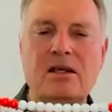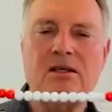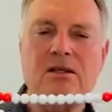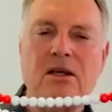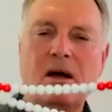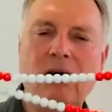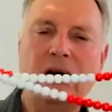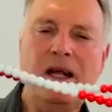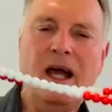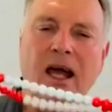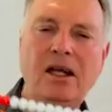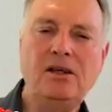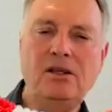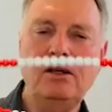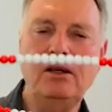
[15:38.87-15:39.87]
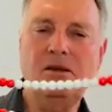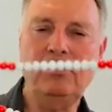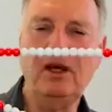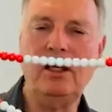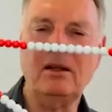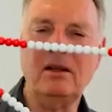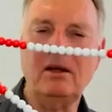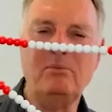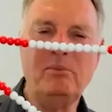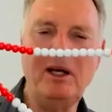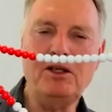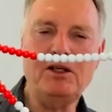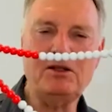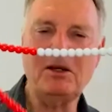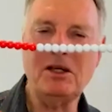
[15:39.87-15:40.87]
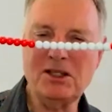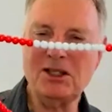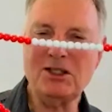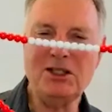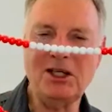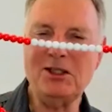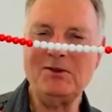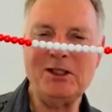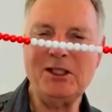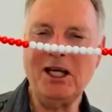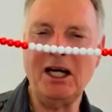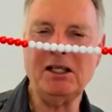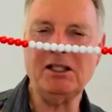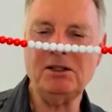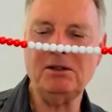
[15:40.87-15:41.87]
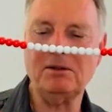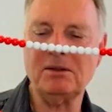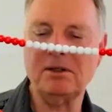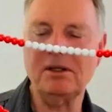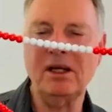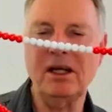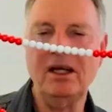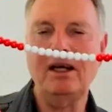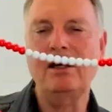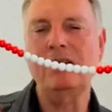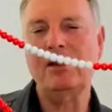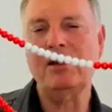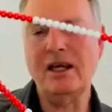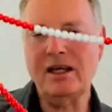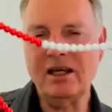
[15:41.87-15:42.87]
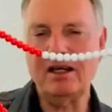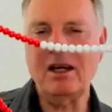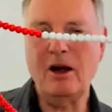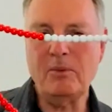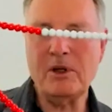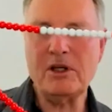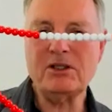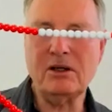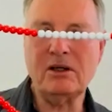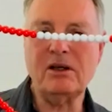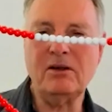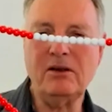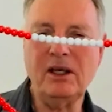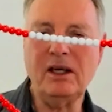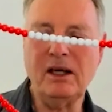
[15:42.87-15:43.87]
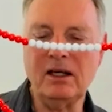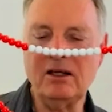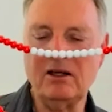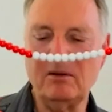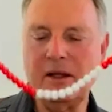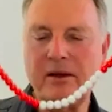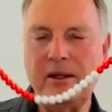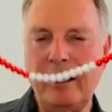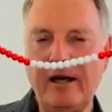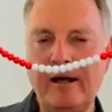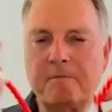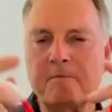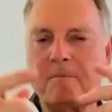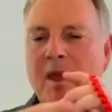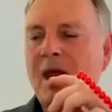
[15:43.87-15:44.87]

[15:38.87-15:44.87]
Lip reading: So I'd hate you to think that bead strings are just for young children. They can help us sort of think a little bit there.